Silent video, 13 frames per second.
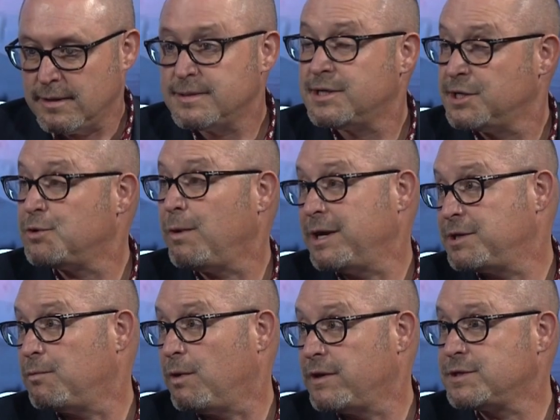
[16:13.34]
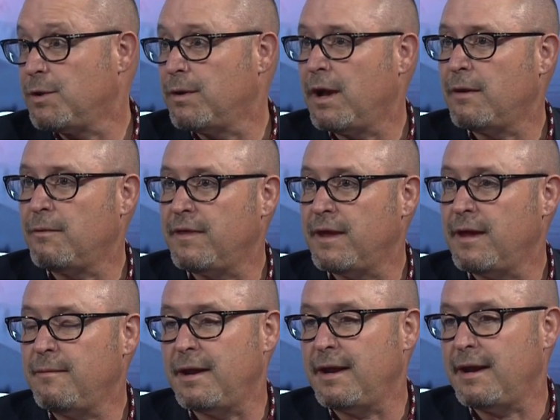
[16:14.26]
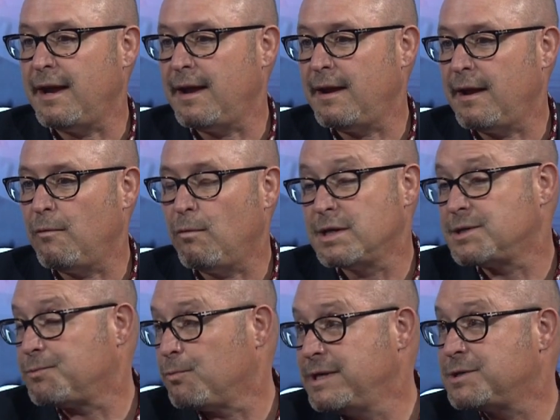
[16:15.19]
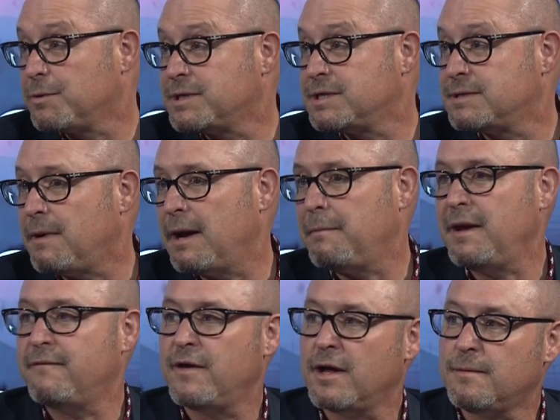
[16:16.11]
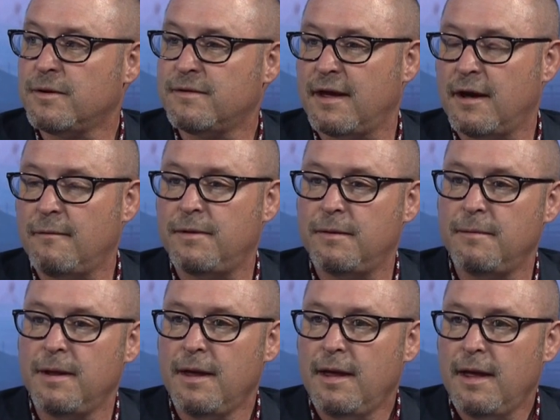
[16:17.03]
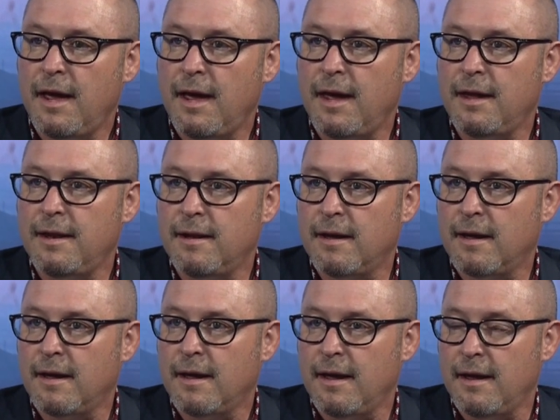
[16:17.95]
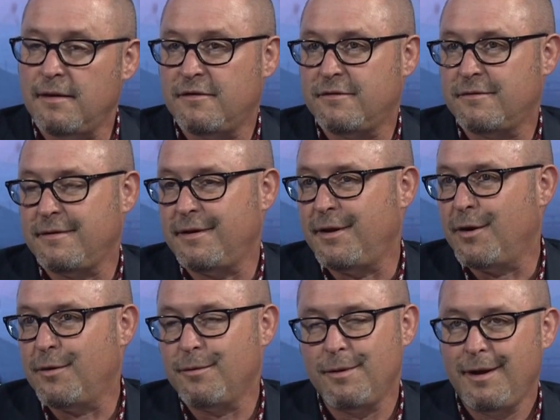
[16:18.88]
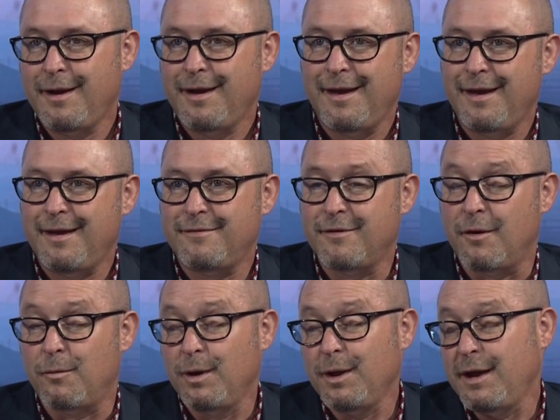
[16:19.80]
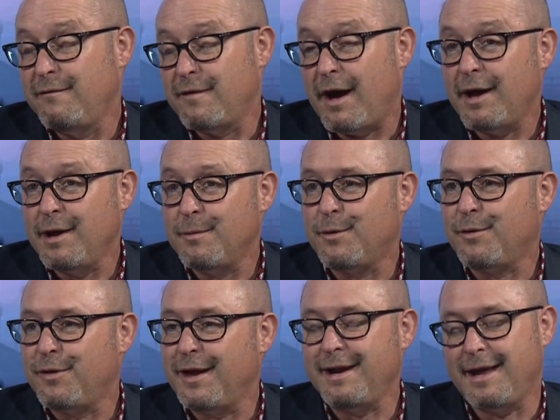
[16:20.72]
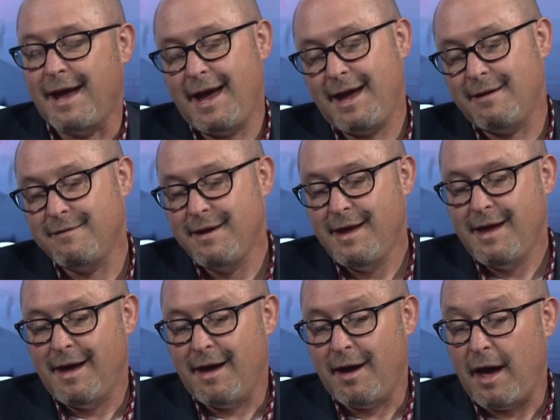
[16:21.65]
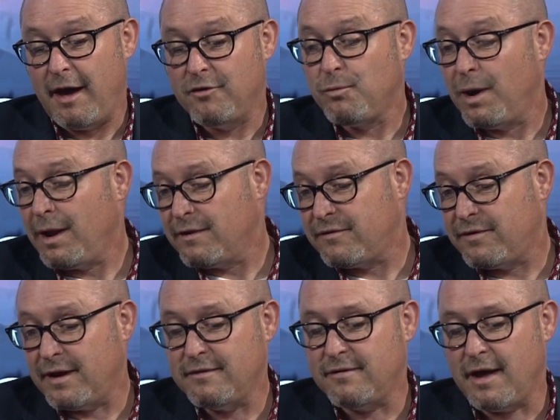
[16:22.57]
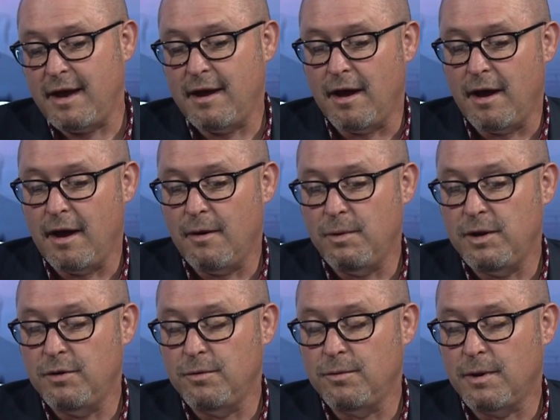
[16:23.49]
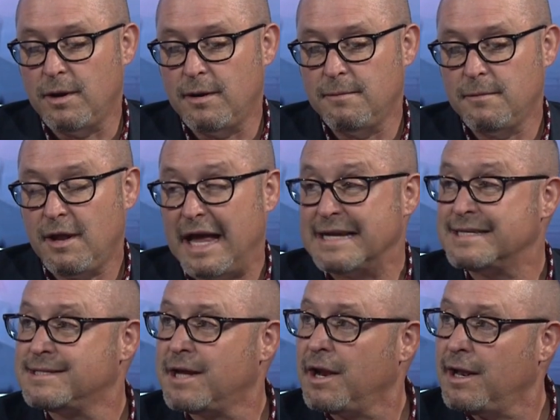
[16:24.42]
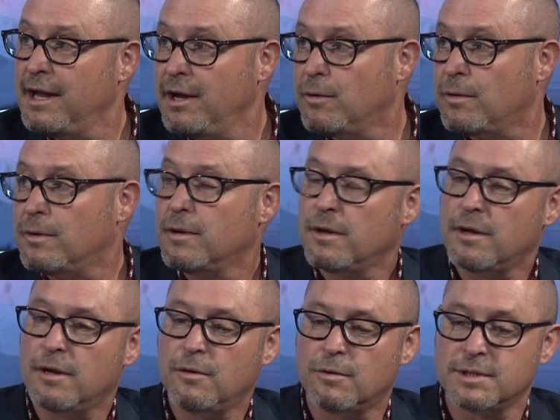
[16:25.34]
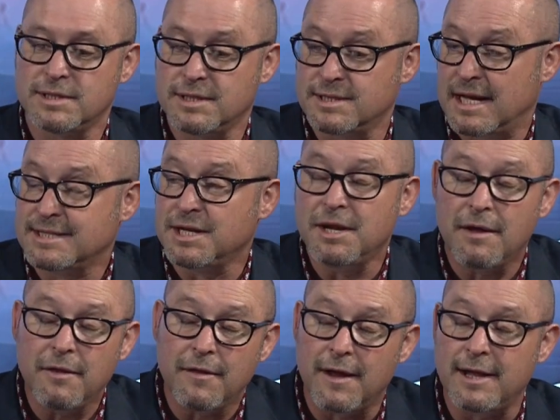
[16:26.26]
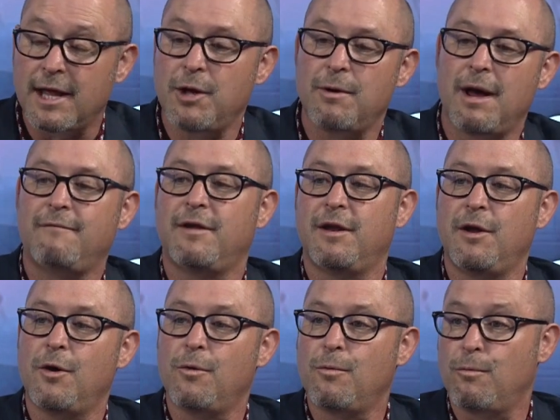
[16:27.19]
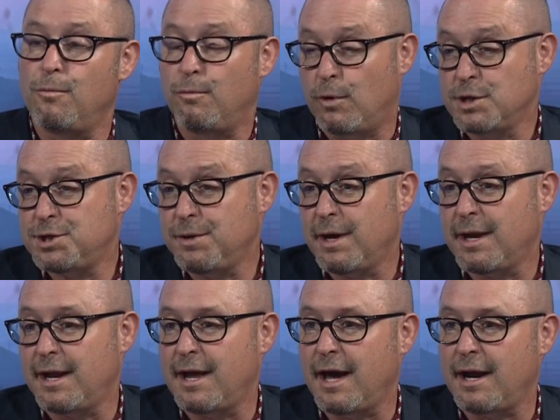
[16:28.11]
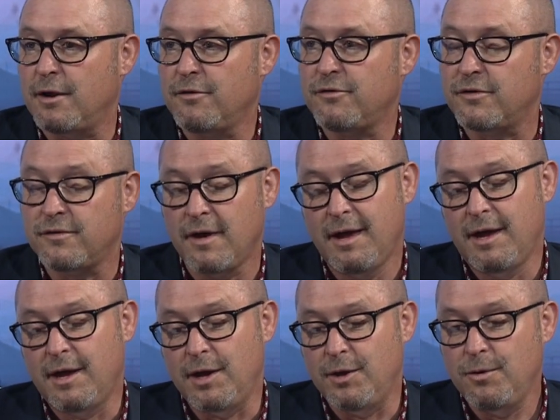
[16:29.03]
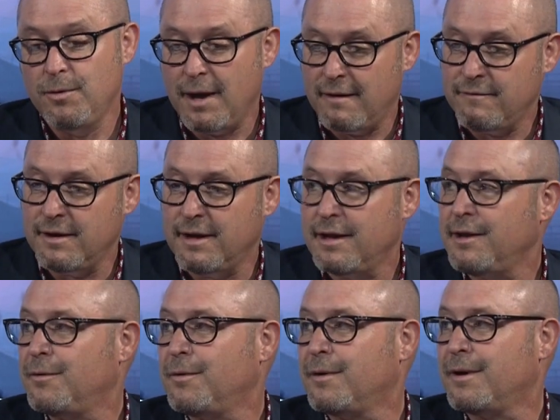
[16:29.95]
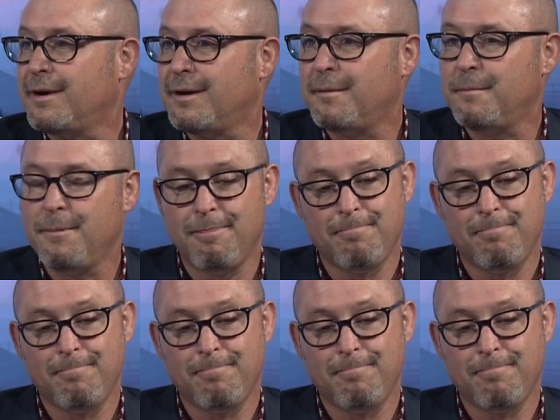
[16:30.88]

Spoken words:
situation, what's going on with them, and what resources might be available to help them. And it's a really valuable thing to have, as well as things like we do classes on legal courses, because that's another thing that you have to know once you get a diagnosis. You have to get your